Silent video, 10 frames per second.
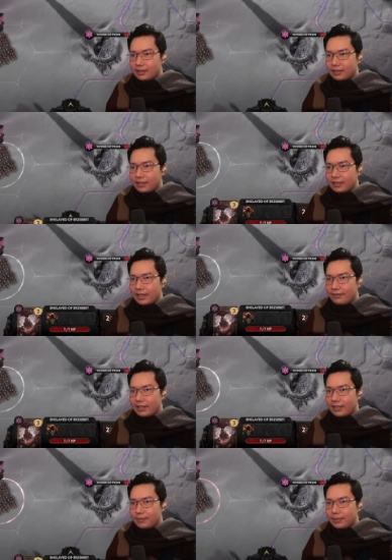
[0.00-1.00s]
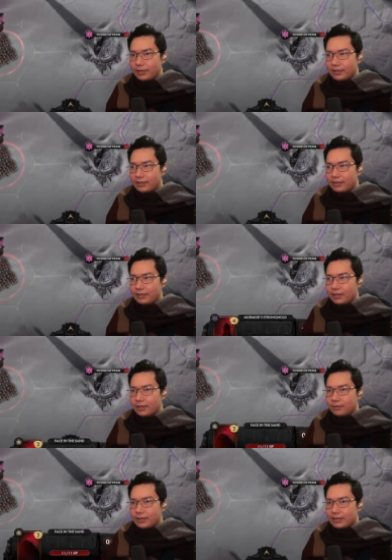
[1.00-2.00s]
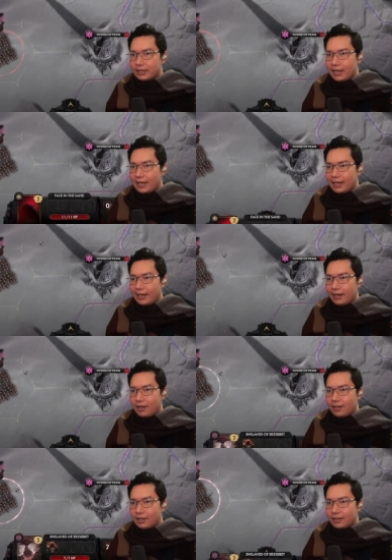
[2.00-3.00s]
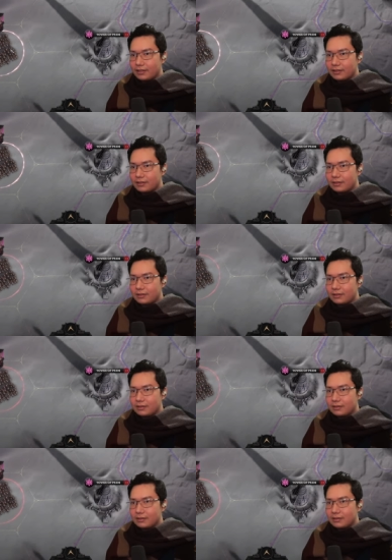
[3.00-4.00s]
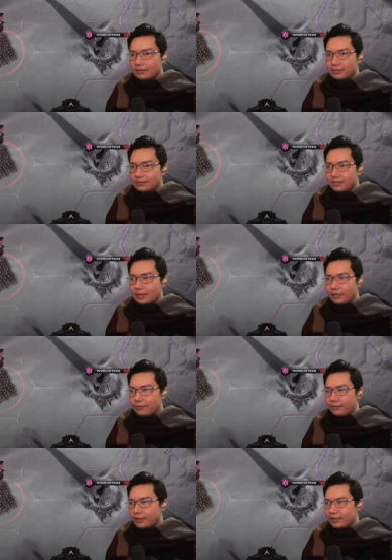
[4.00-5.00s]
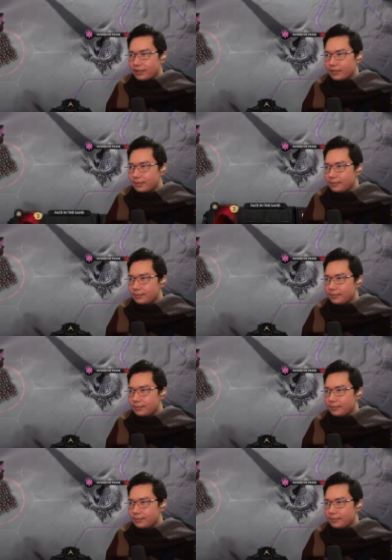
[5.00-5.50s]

It's got eleven hit points. We tie on Infernal.